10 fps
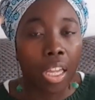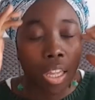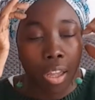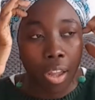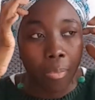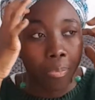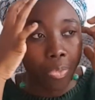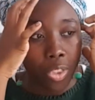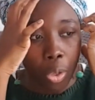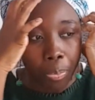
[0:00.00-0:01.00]

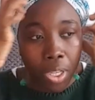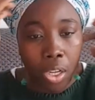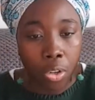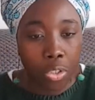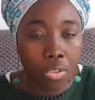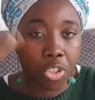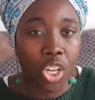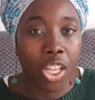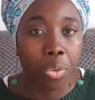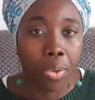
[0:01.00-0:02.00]
there'll be lots of
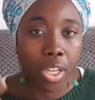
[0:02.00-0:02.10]
shadowing